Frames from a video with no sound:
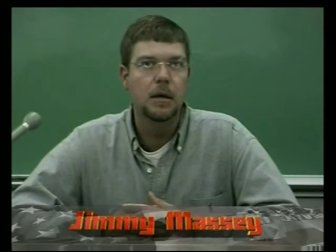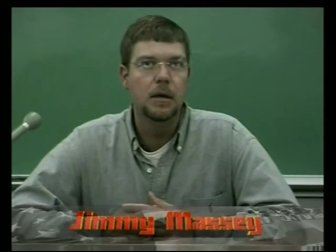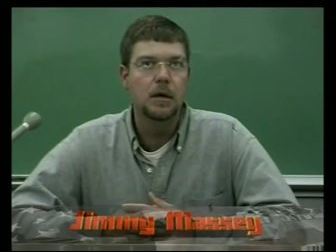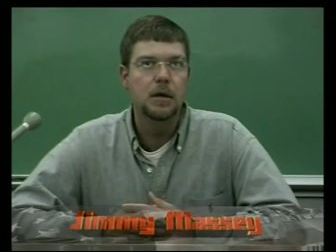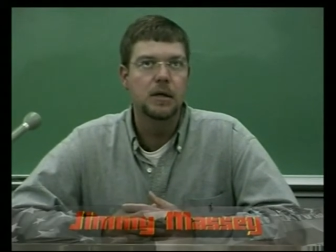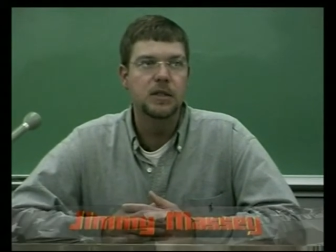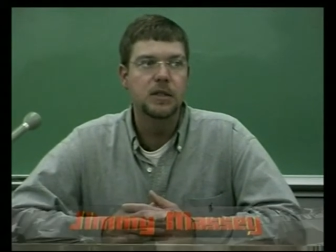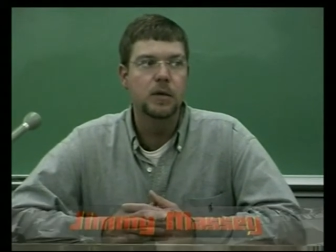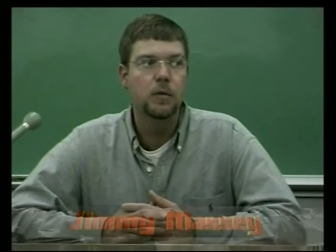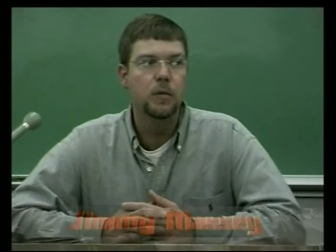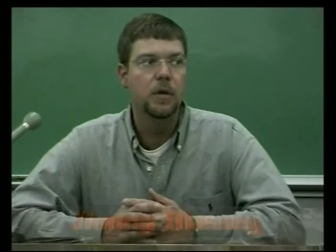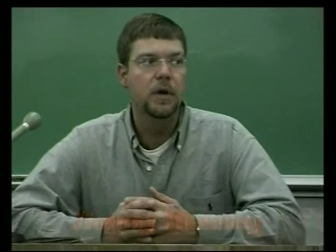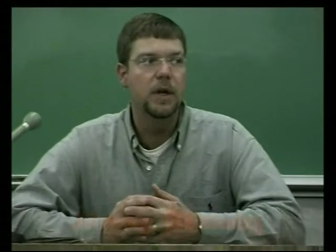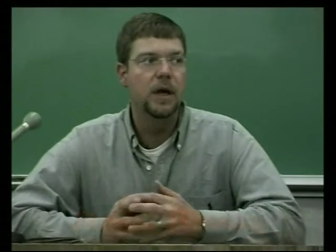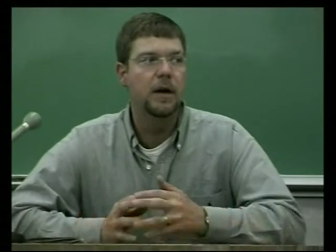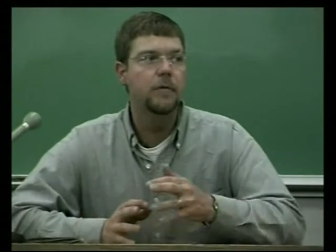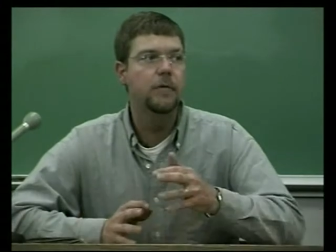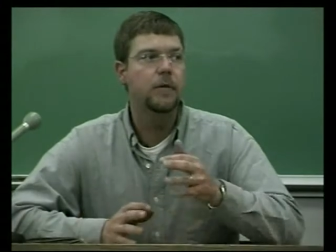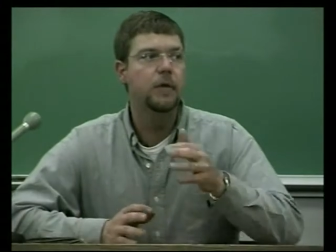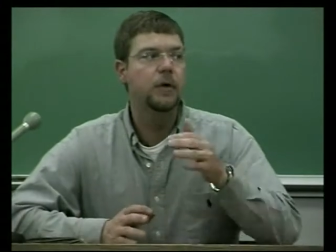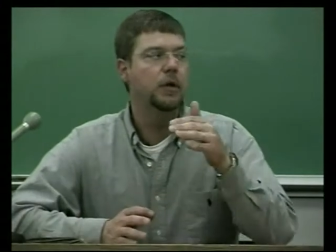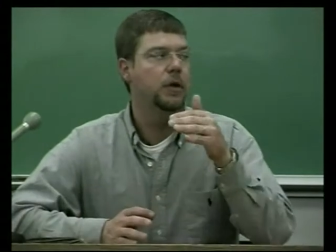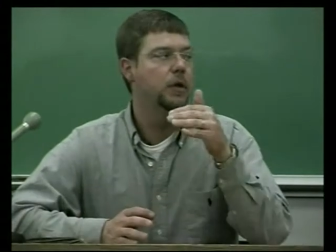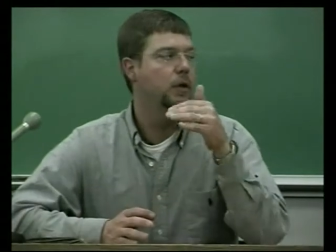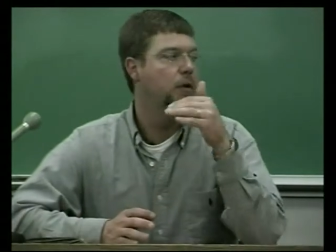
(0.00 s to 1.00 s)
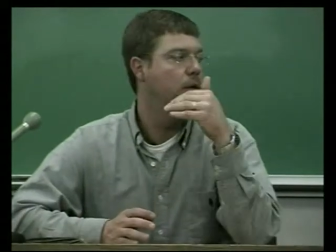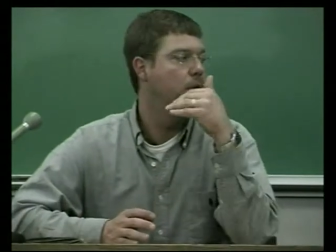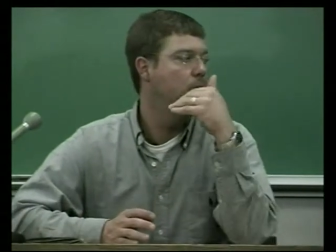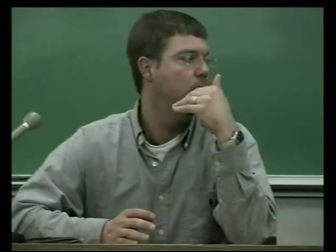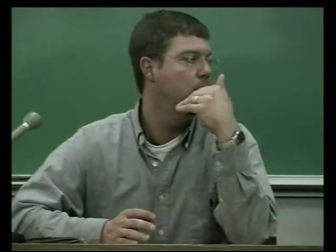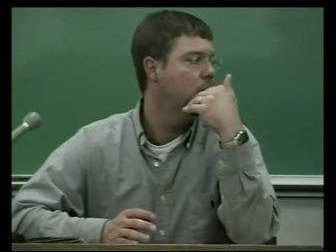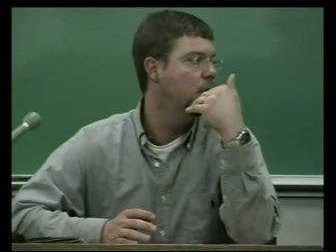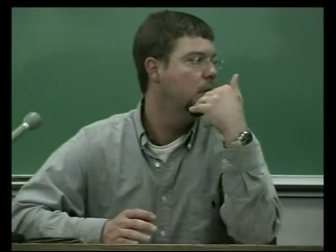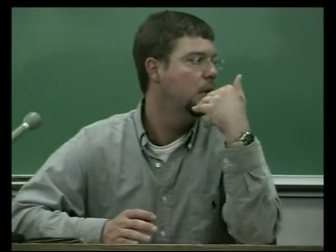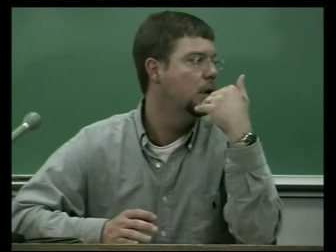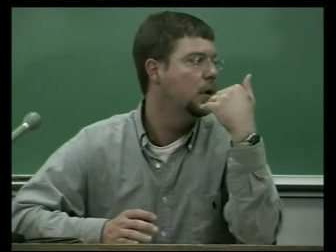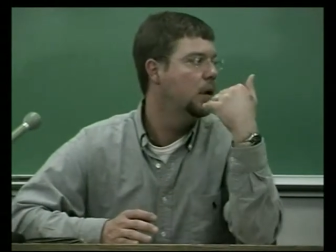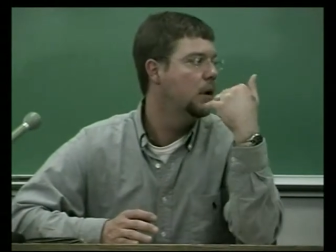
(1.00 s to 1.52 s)
So whenever
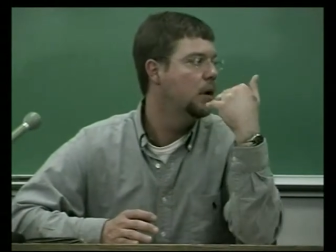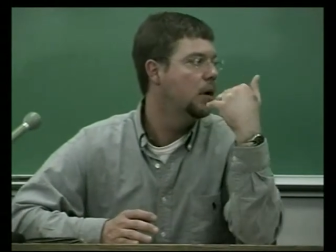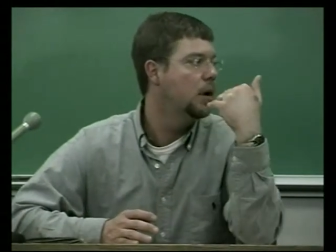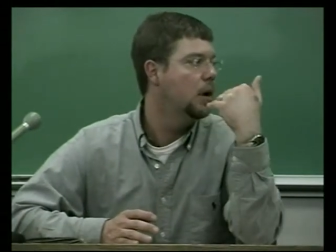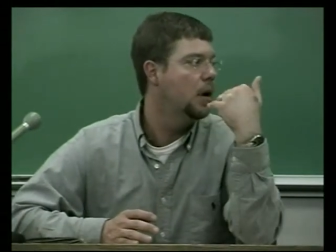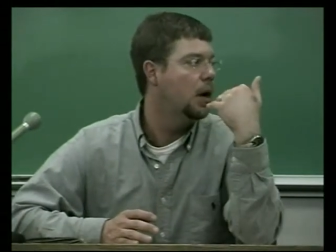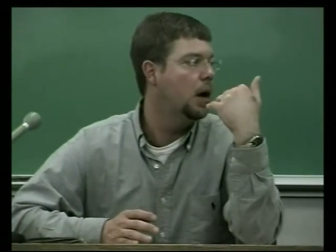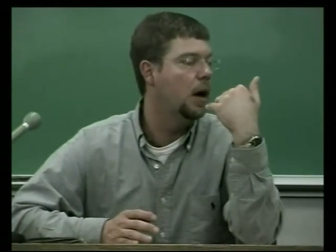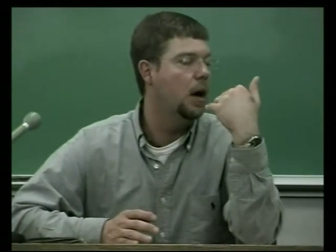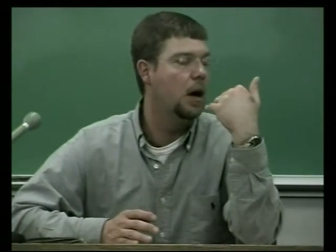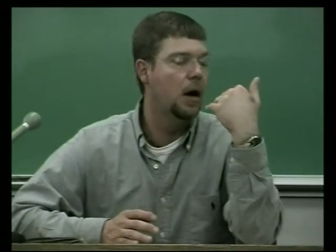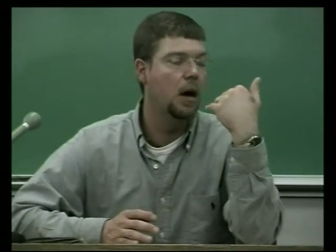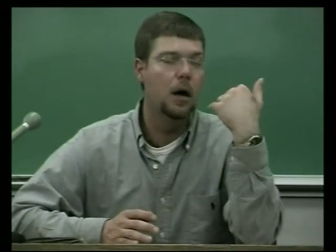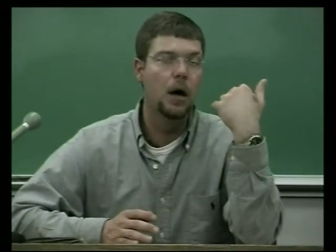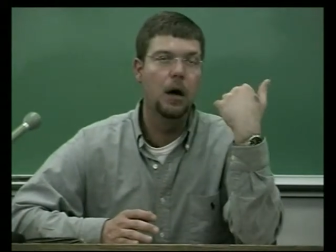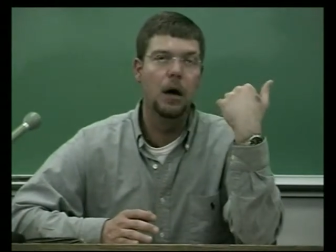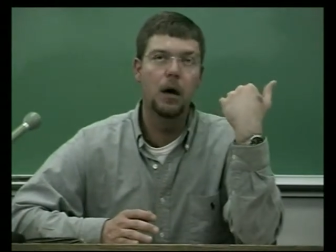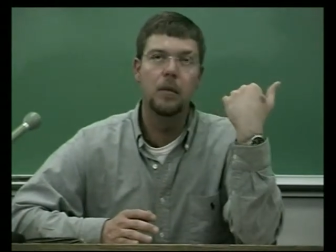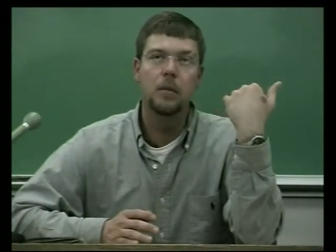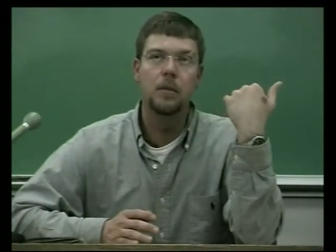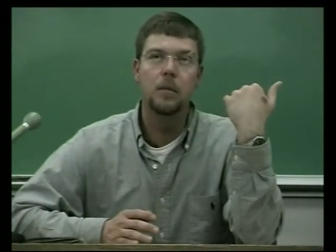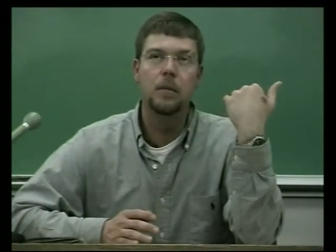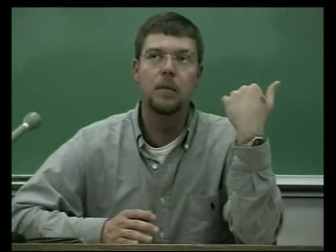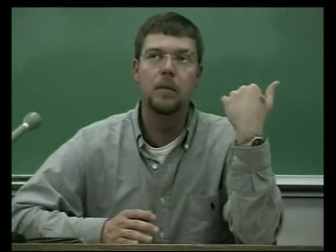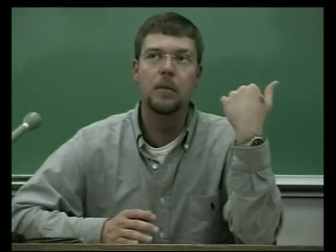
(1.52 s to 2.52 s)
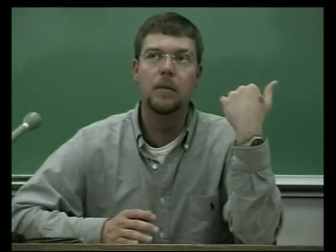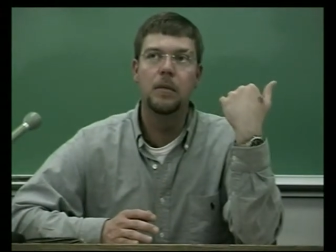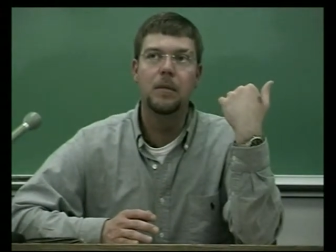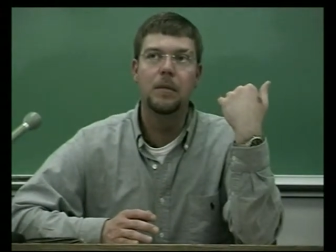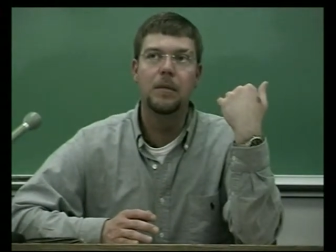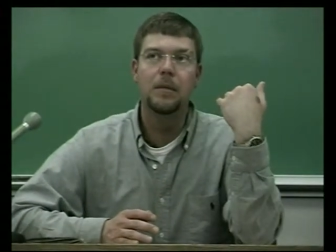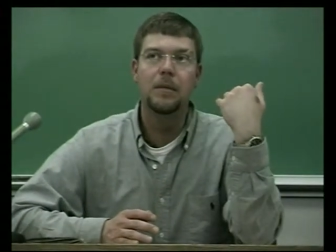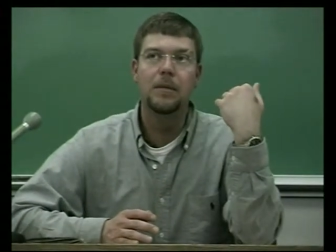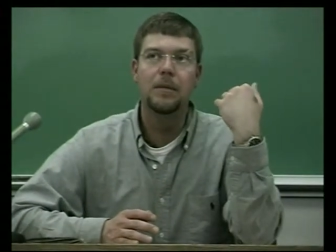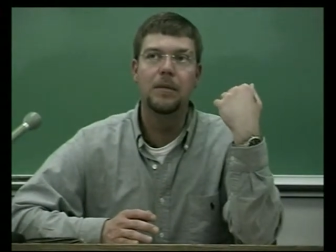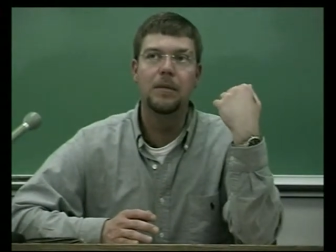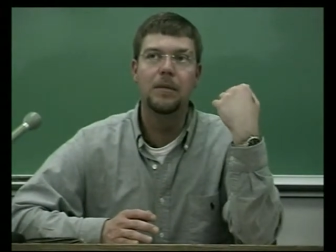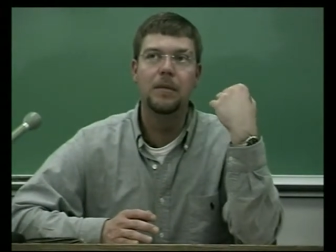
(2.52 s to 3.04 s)
you... Um,
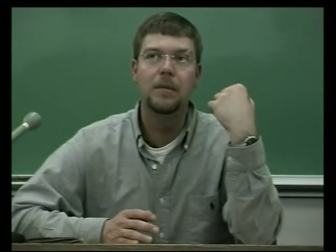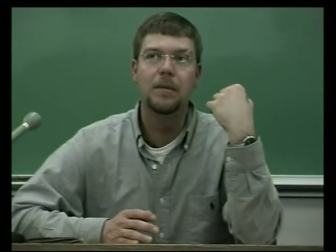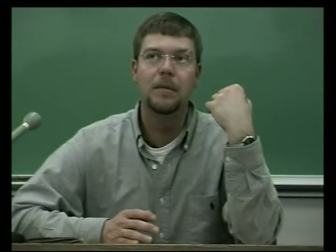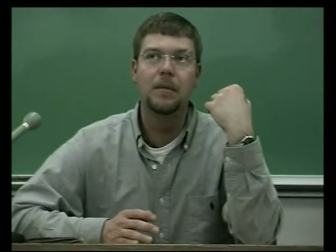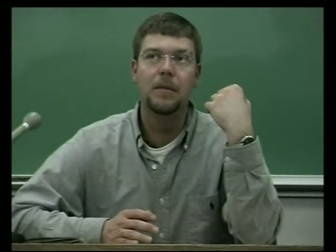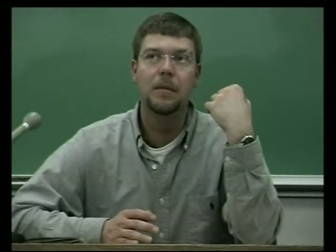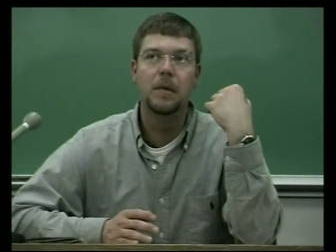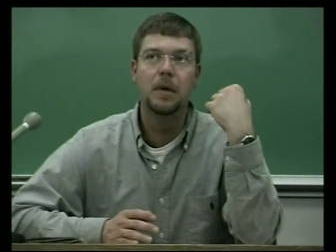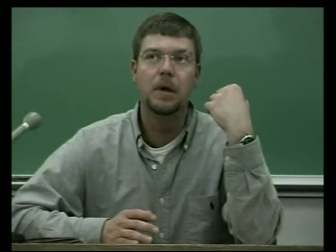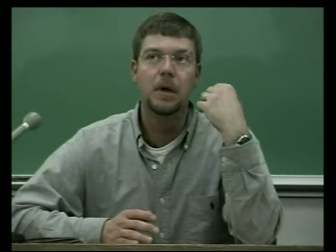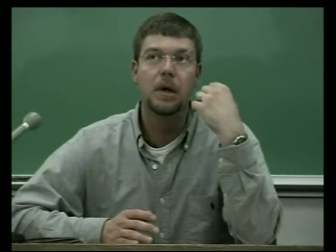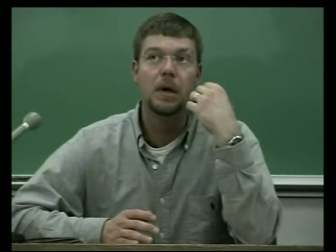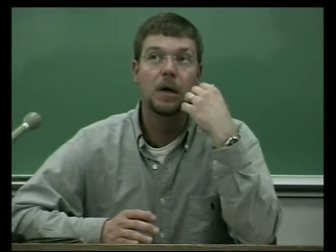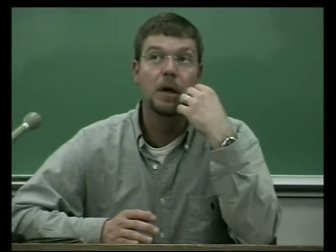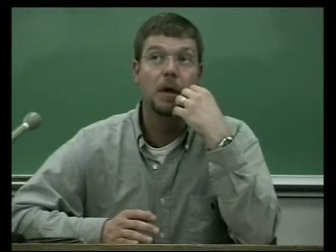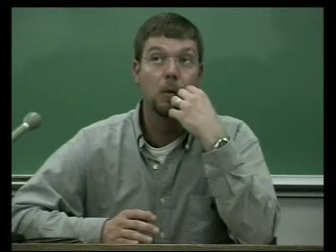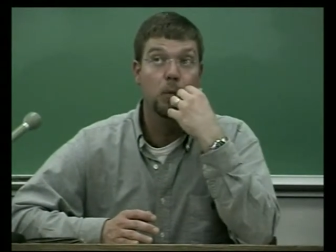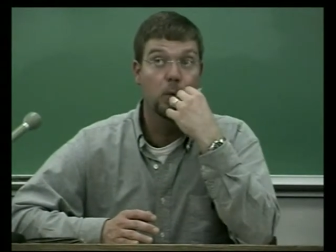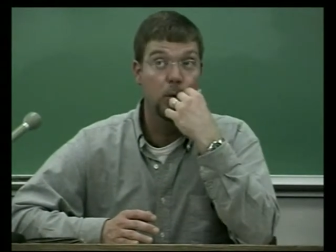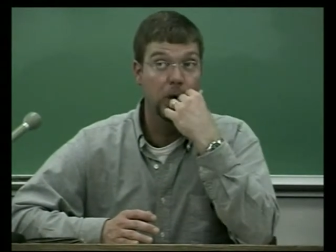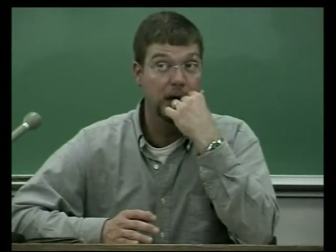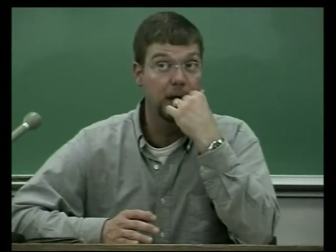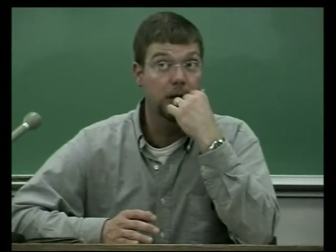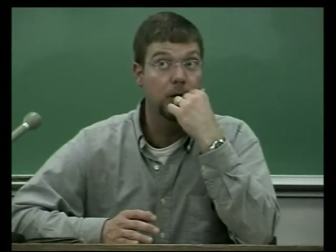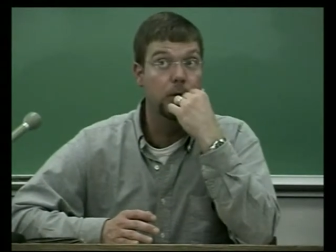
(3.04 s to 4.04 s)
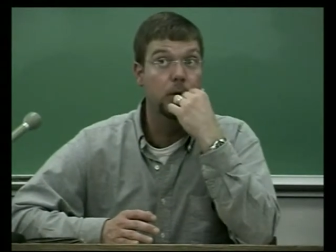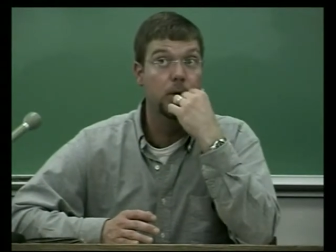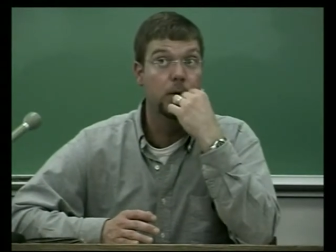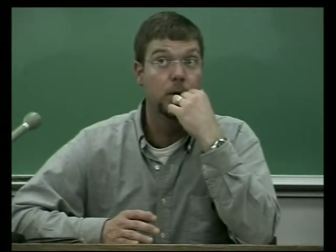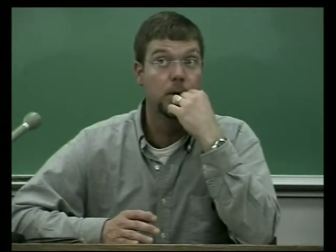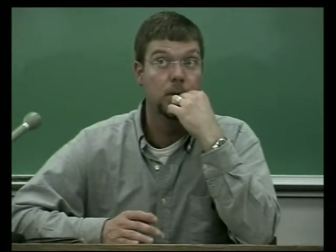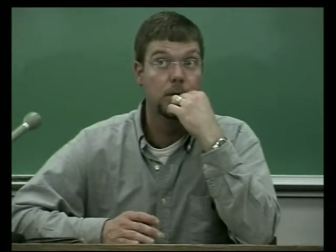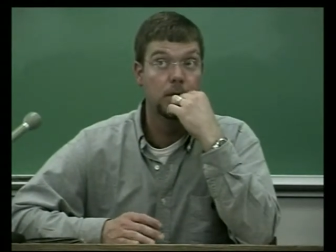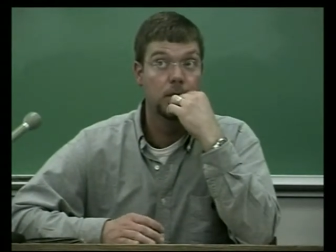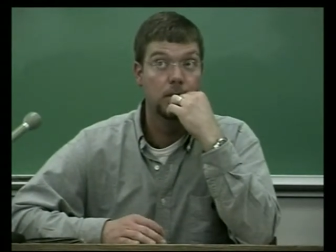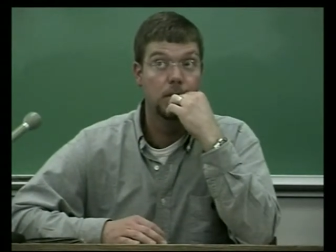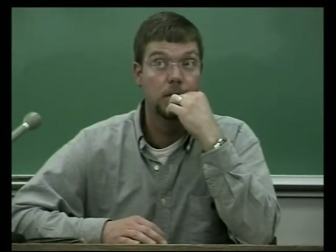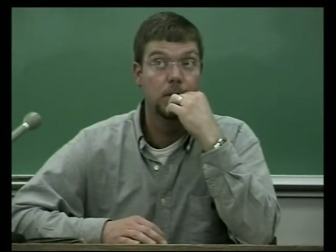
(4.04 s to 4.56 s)
Who does that? We do.
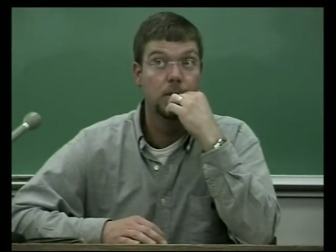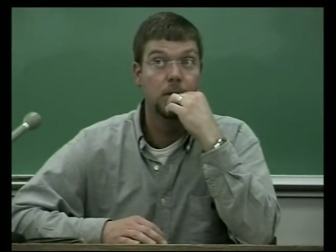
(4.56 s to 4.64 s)
Oh.